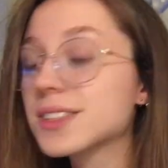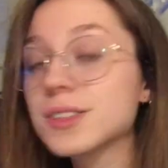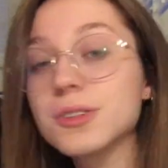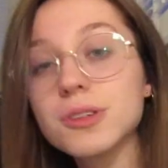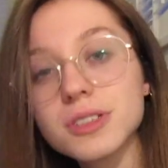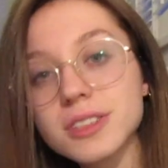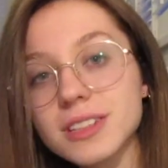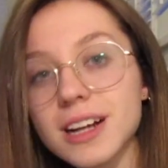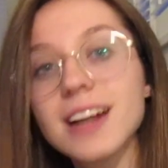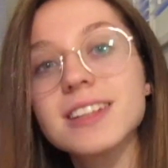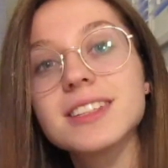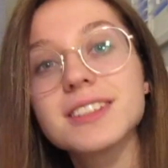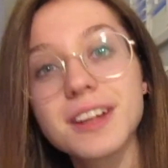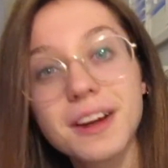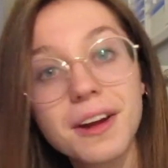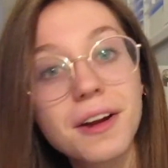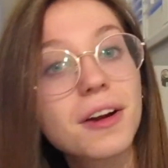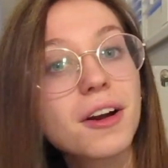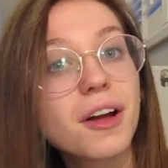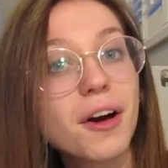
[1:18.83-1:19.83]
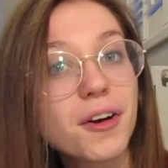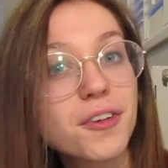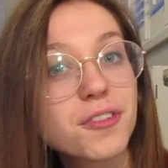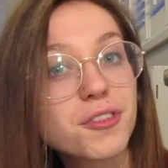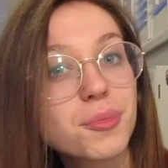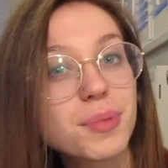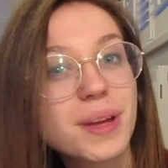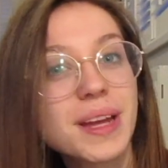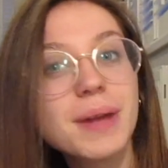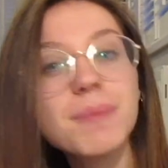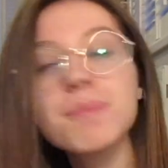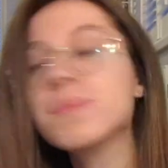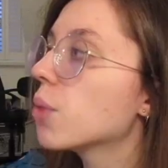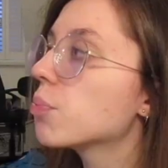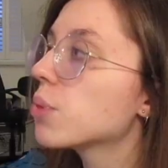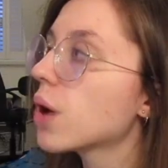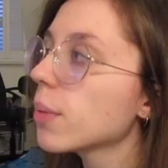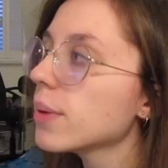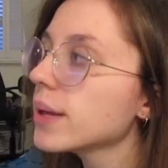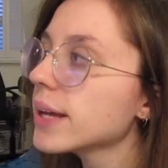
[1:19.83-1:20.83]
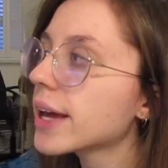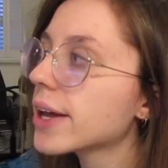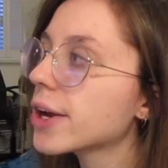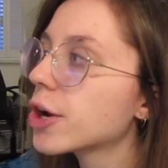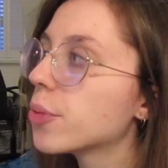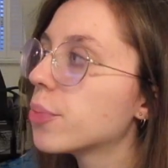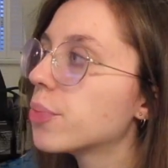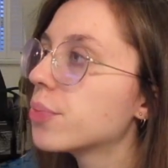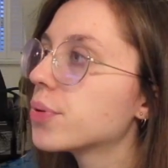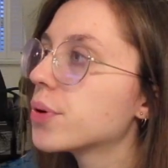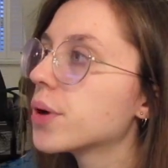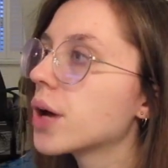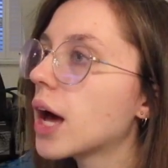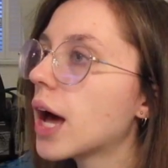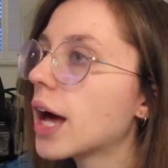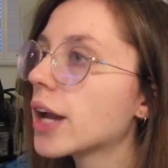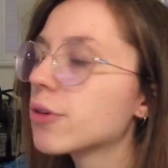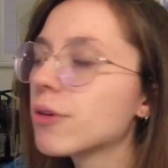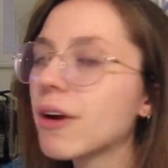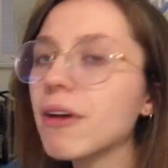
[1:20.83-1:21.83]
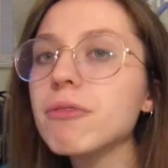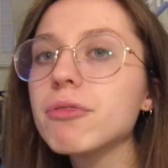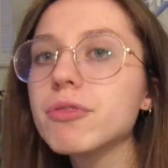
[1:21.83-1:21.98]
School starts at nine o'clock for me. I'll probably get up at around